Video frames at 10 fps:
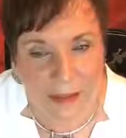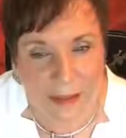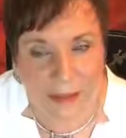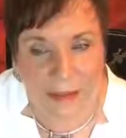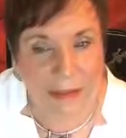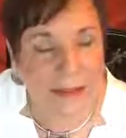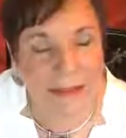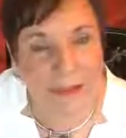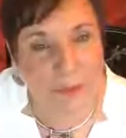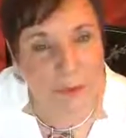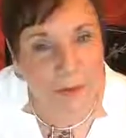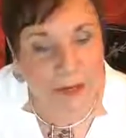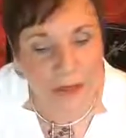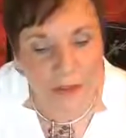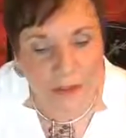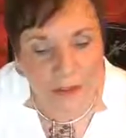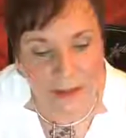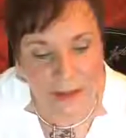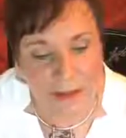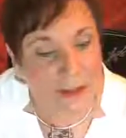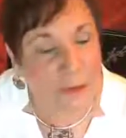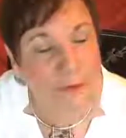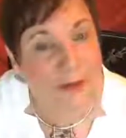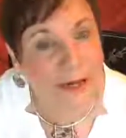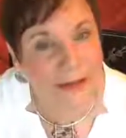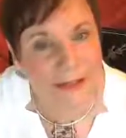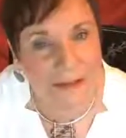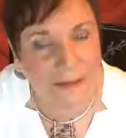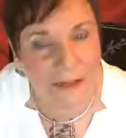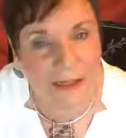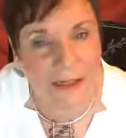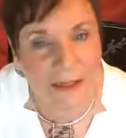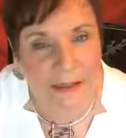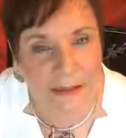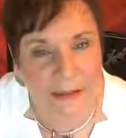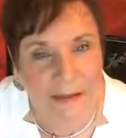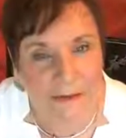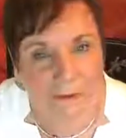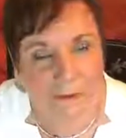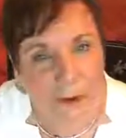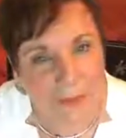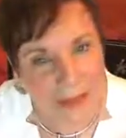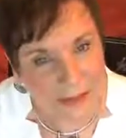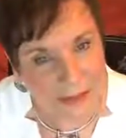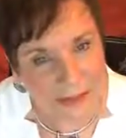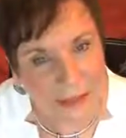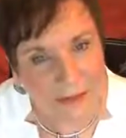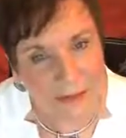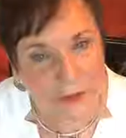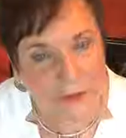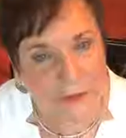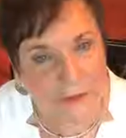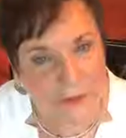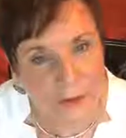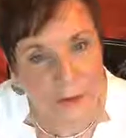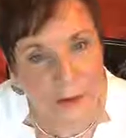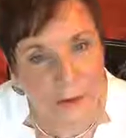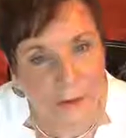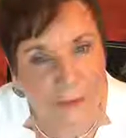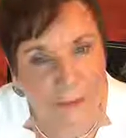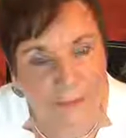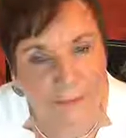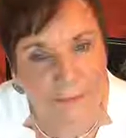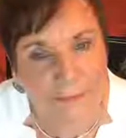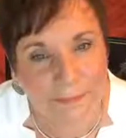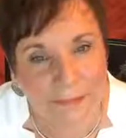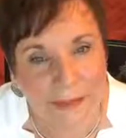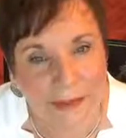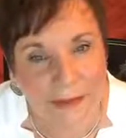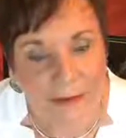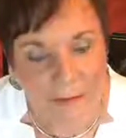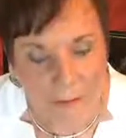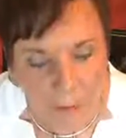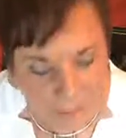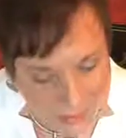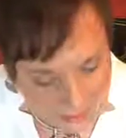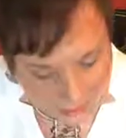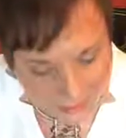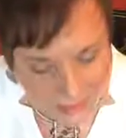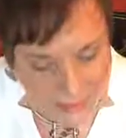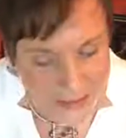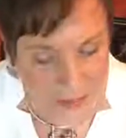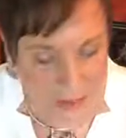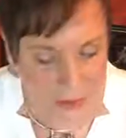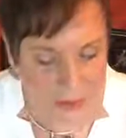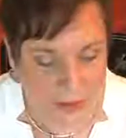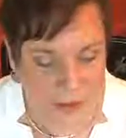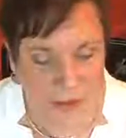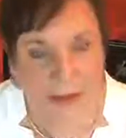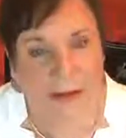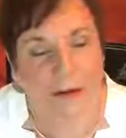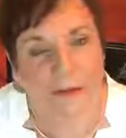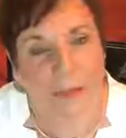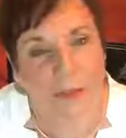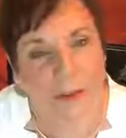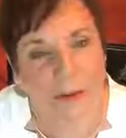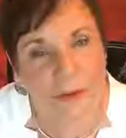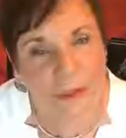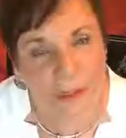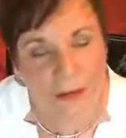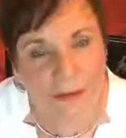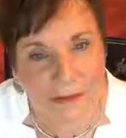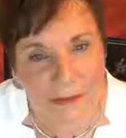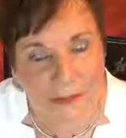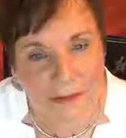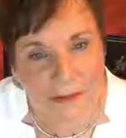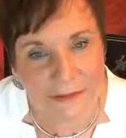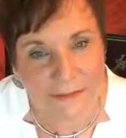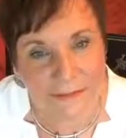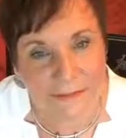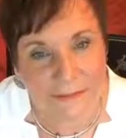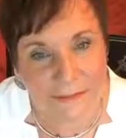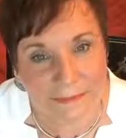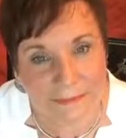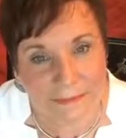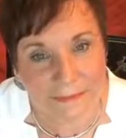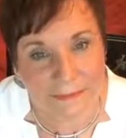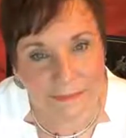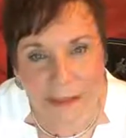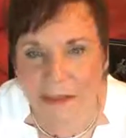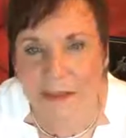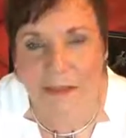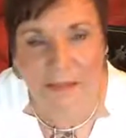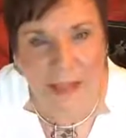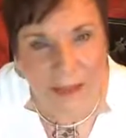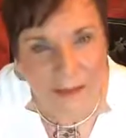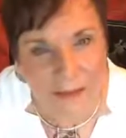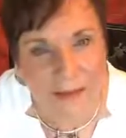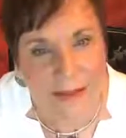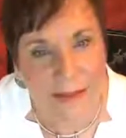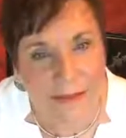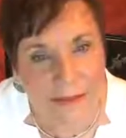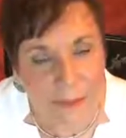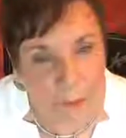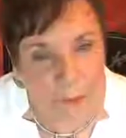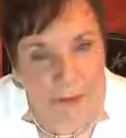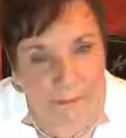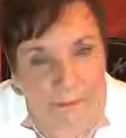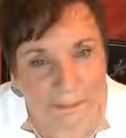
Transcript: and inspiration, creativity from that center of your calm, from that center of pure intelligence. It's that simple.